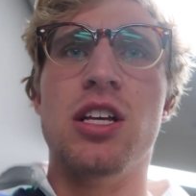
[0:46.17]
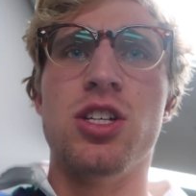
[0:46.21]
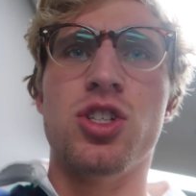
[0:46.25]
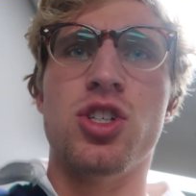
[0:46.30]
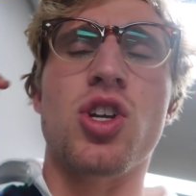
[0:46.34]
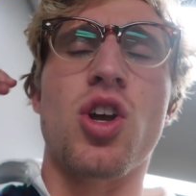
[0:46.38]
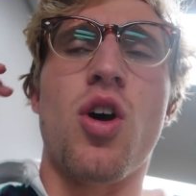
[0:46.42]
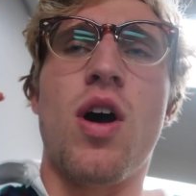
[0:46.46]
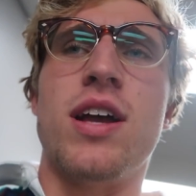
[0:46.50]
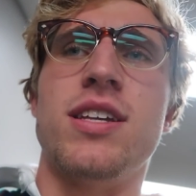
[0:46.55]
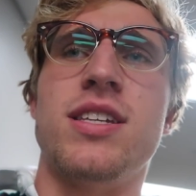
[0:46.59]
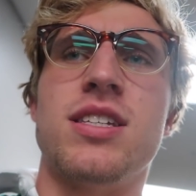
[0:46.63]

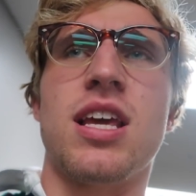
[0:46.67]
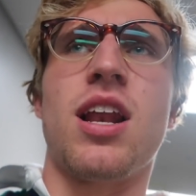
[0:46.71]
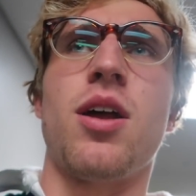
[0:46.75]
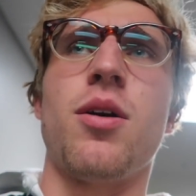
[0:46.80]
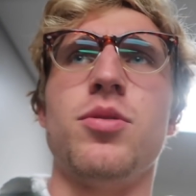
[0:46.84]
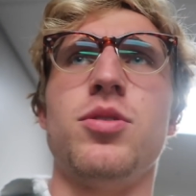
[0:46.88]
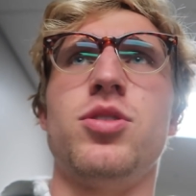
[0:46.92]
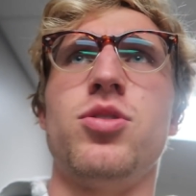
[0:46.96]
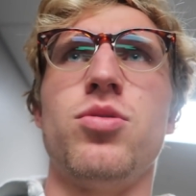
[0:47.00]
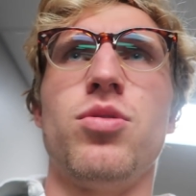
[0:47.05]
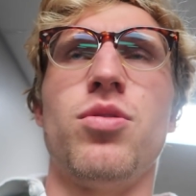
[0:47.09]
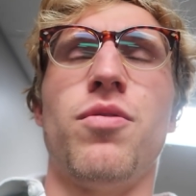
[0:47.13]
So I said I
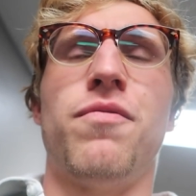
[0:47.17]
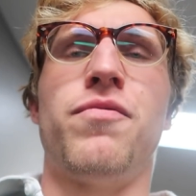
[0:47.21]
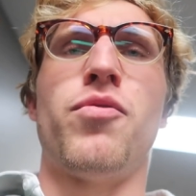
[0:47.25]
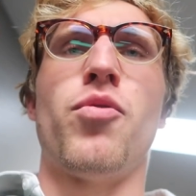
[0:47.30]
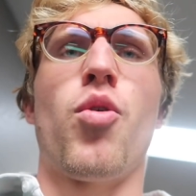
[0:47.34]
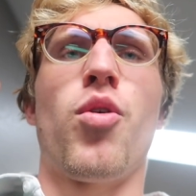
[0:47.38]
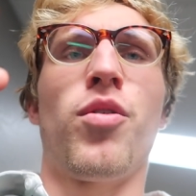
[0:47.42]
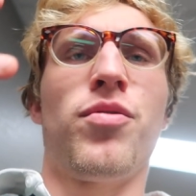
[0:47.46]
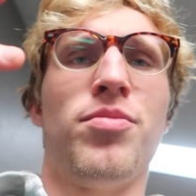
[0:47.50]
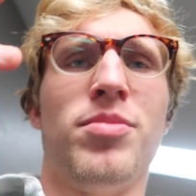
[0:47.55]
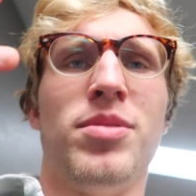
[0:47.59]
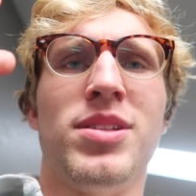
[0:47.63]
would do the
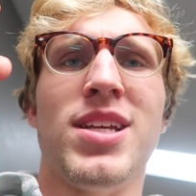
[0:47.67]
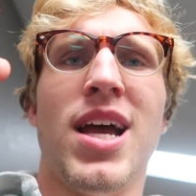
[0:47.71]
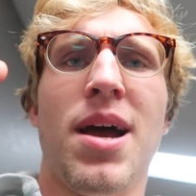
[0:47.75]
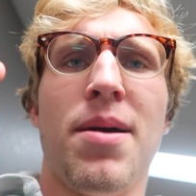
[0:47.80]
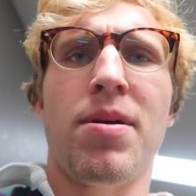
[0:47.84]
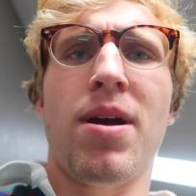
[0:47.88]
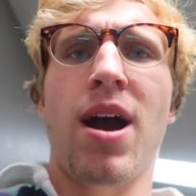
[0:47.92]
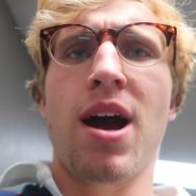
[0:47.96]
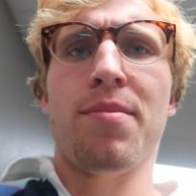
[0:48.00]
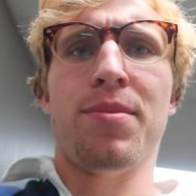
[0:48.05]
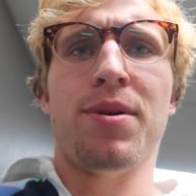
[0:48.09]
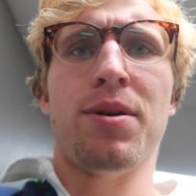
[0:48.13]
four from the top
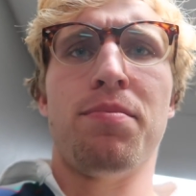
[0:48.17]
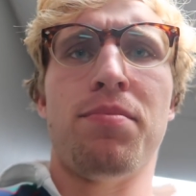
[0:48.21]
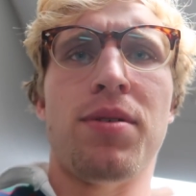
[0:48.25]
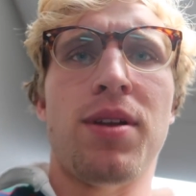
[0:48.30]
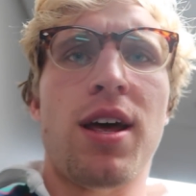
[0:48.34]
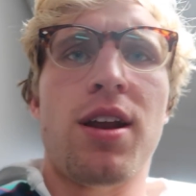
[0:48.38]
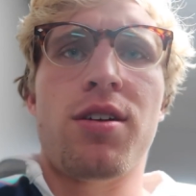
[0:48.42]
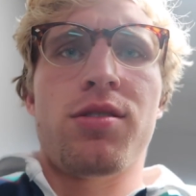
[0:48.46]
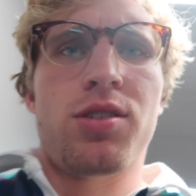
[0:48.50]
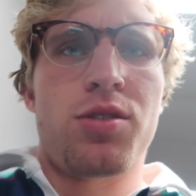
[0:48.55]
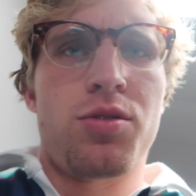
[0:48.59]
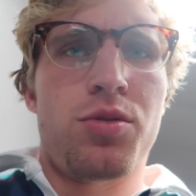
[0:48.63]
comment, but
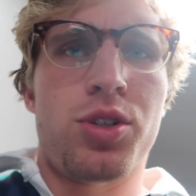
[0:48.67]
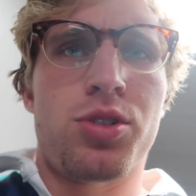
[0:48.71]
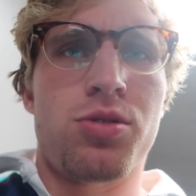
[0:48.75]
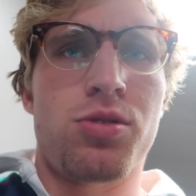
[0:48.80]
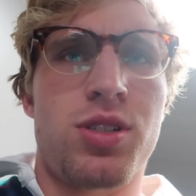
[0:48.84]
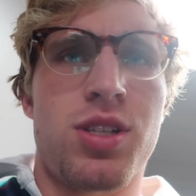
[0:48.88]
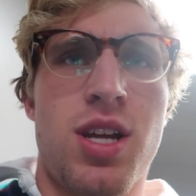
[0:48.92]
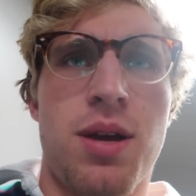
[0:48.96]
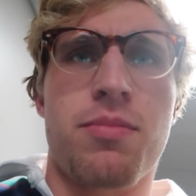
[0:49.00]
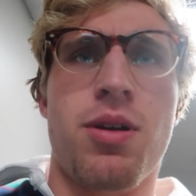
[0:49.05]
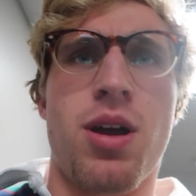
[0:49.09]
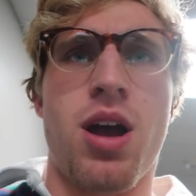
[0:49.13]
I don't know which
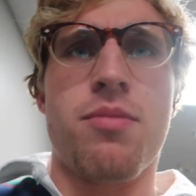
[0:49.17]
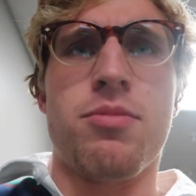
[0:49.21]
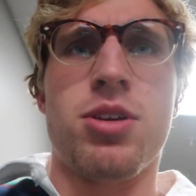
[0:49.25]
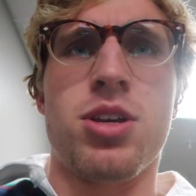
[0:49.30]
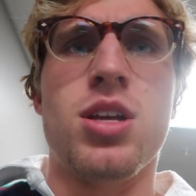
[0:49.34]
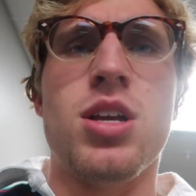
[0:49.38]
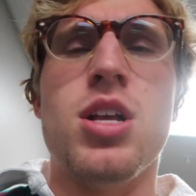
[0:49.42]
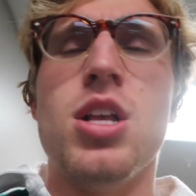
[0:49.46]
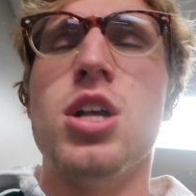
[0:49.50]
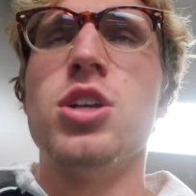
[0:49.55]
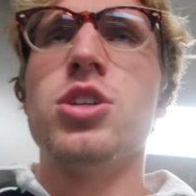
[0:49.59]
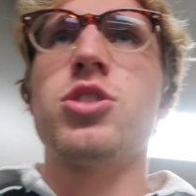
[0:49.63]
one's top
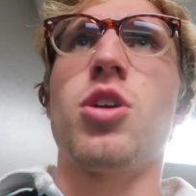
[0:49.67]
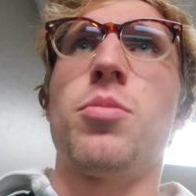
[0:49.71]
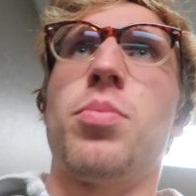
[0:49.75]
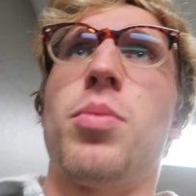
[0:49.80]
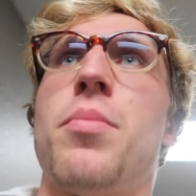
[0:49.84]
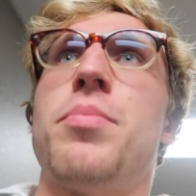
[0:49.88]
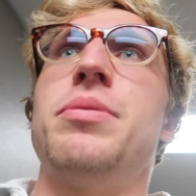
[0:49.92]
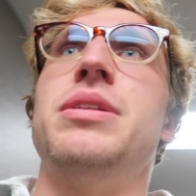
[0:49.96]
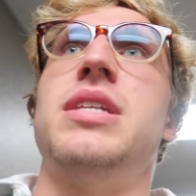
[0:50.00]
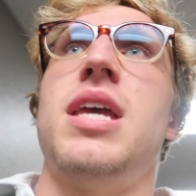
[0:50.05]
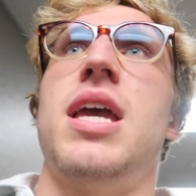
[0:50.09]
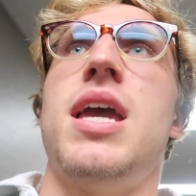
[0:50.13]
comment. So I'll
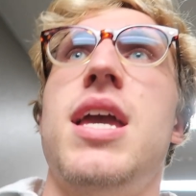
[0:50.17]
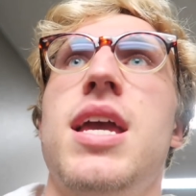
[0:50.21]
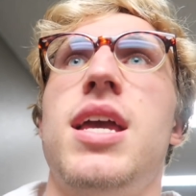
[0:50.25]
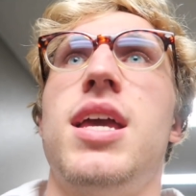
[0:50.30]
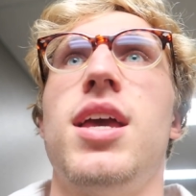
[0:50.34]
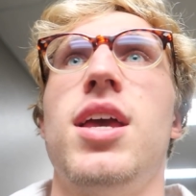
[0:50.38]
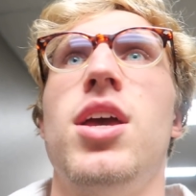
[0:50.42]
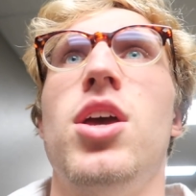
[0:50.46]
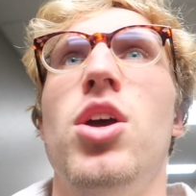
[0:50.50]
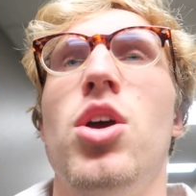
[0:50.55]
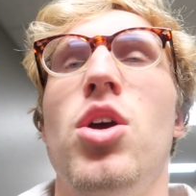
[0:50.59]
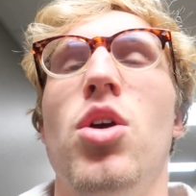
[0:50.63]
probably
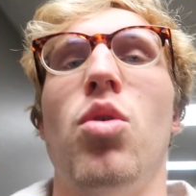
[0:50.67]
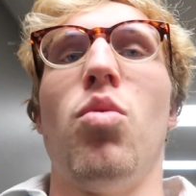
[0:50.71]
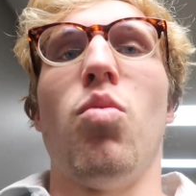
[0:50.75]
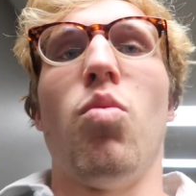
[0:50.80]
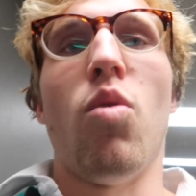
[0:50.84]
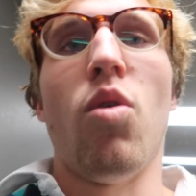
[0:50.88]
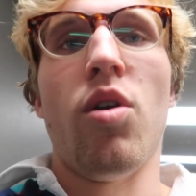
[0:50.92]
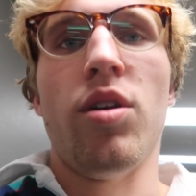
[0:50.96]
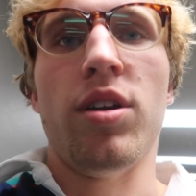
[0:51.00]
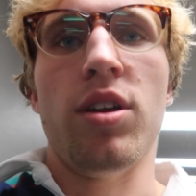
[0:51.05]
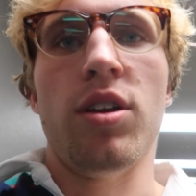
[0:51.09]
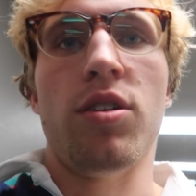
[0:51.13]
take
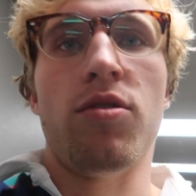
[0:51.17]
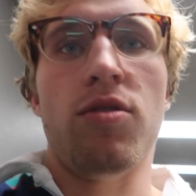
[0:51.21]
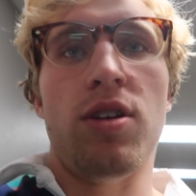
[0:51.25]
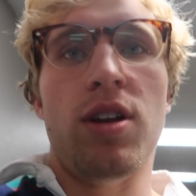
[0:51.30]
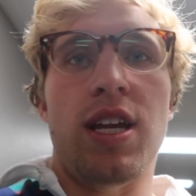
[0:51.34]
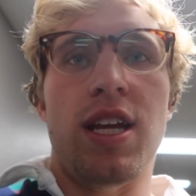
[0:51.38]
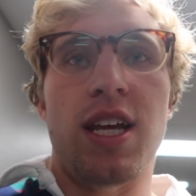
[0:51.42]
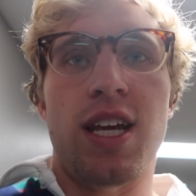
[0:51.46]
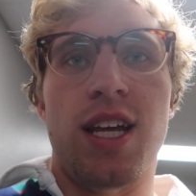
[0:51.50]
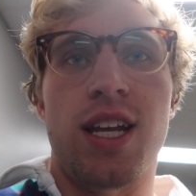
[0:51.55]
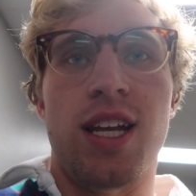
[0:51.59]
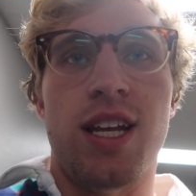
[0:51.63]
one
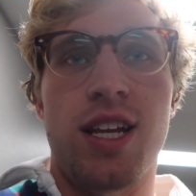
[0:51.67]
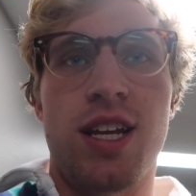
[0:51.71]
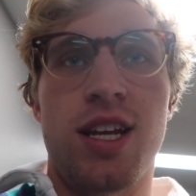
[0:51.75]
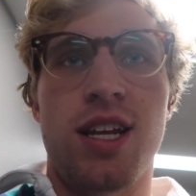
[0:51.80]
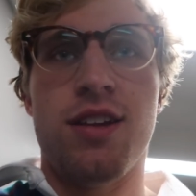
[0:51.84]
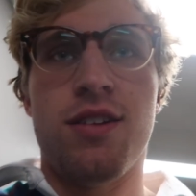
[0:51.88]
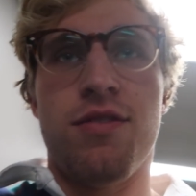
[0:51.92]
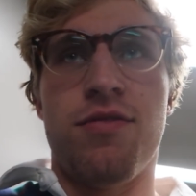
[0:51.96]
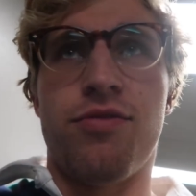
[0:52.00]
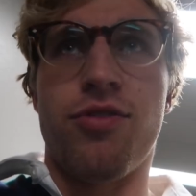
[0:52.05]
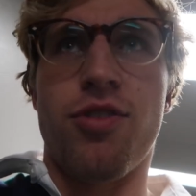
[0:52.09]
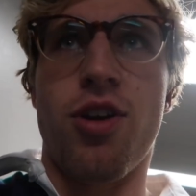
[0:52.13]
ingredient
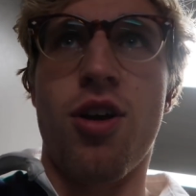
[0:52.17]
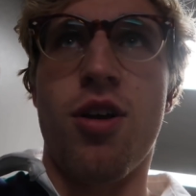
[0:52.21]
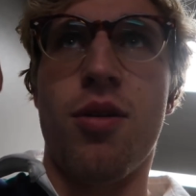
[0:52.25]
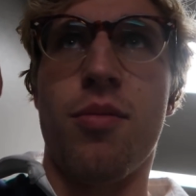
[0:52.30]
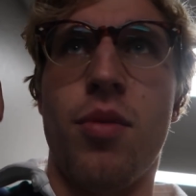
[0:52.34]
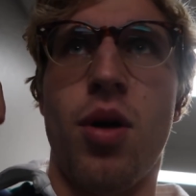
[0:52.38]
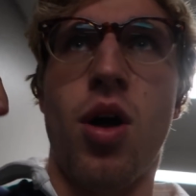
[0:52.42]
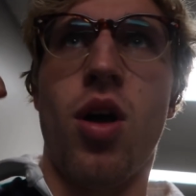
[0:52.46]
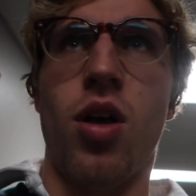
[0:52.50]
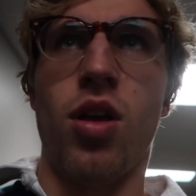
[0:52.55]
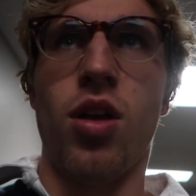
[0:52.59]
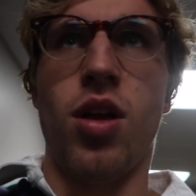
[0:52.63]

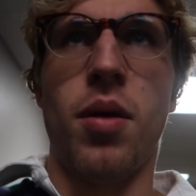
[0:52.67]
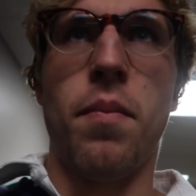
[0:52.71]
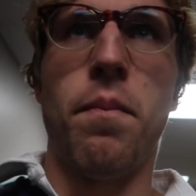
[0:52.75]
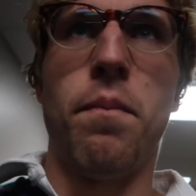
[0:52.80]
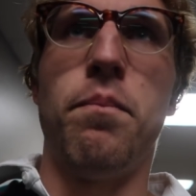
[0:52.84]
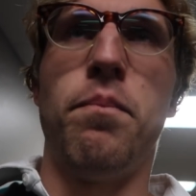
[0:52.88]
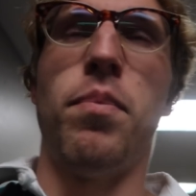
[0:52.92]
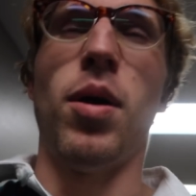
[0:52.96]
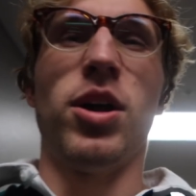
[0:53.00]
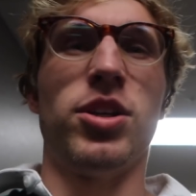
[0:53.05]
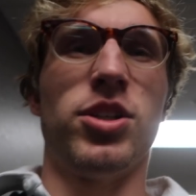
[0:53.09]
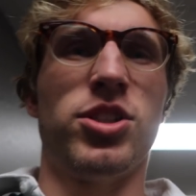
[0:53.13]
from a
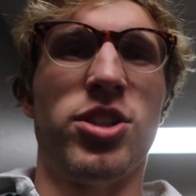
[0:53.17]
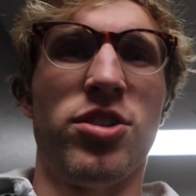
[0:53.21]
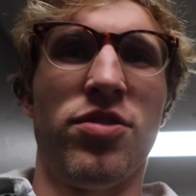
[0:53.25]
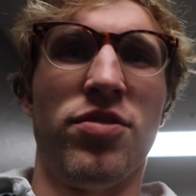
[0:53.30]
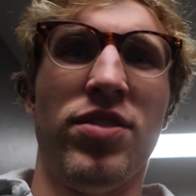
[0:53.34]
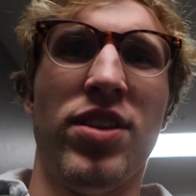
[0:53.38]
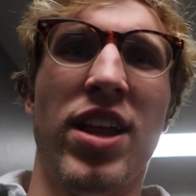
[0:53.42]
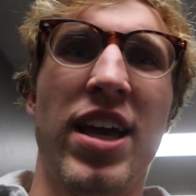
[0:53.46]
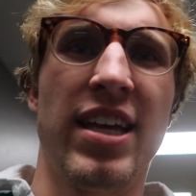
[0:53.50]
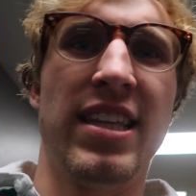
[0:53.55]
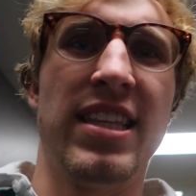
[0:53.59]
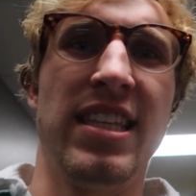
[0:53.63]
bunch of
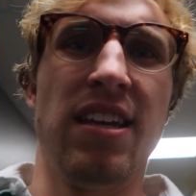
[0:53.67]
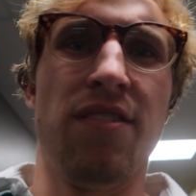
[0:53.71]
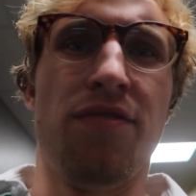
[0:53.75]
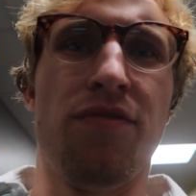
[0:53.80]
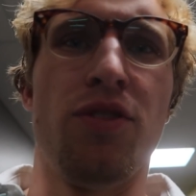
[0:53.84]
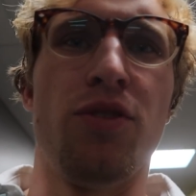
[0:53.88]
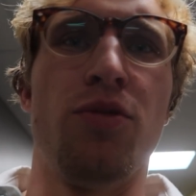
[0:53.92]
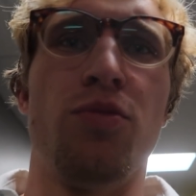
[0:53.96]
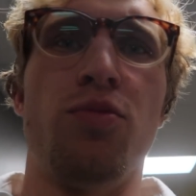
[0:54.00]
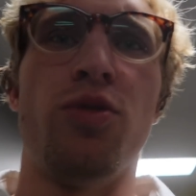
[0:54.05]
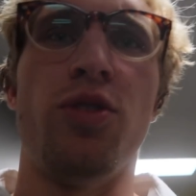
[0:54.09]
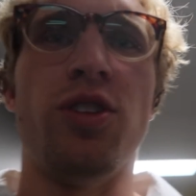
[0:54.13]
like
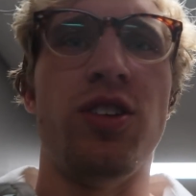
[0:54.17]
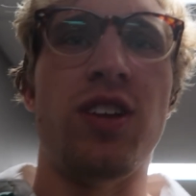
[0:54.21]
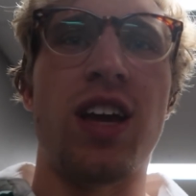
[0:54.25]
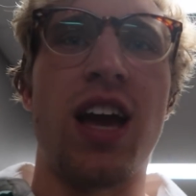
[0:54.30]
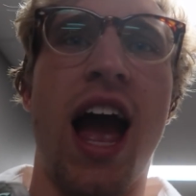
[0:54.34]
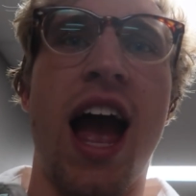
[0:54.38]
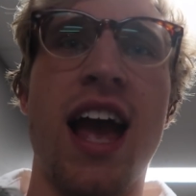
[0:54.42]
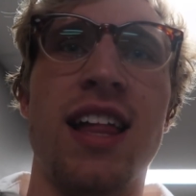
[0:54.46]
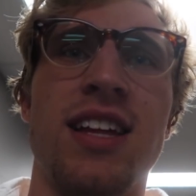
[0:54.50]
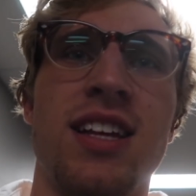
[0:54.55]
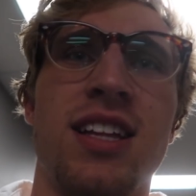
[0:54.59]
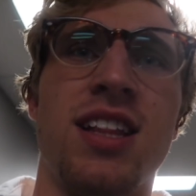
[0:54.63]
different really
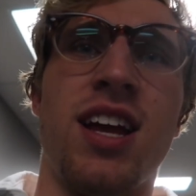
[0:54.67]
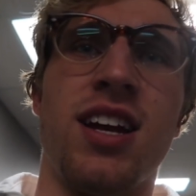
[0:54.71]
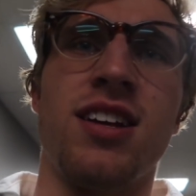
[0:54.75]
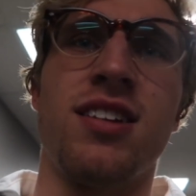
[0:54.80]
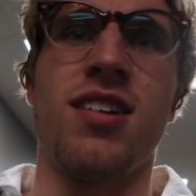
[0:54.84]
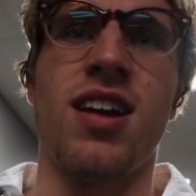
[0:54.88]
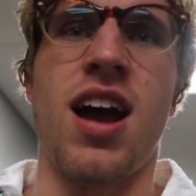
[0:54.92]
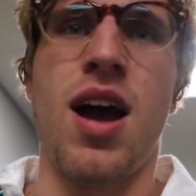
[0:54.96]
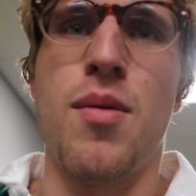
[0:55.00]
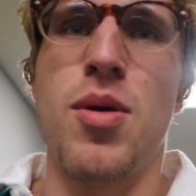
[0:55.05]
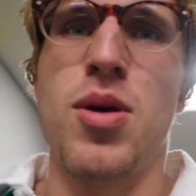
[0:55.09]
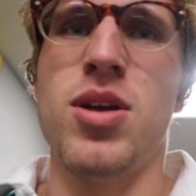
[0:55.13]
highly liked
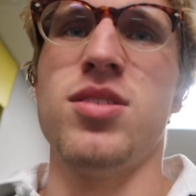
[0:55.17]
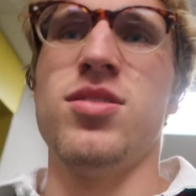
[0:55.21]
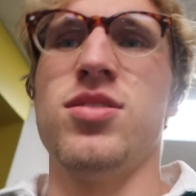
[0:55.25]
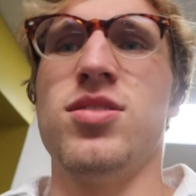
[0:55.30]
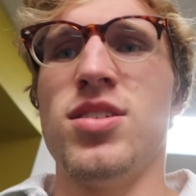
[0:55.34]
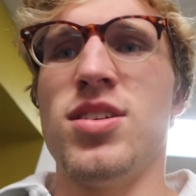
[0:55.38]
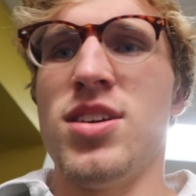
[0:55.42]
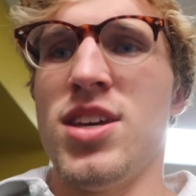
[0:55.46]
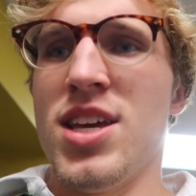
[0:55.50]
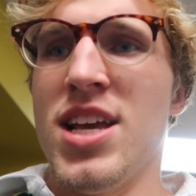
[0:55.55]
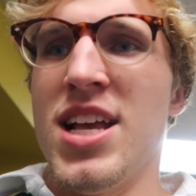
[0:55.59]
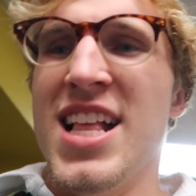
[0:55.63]
comments.